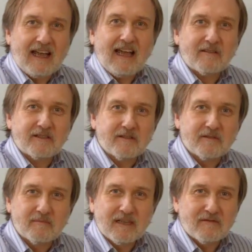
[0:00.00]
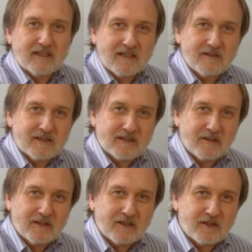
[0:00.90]
how to make videos
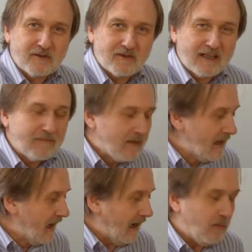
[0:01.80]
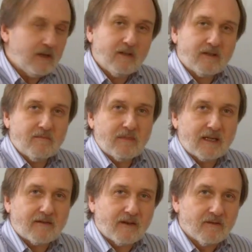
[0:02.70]
on a shoestring, I want to look at
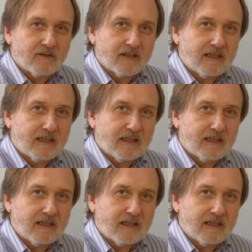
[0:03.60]
microphones.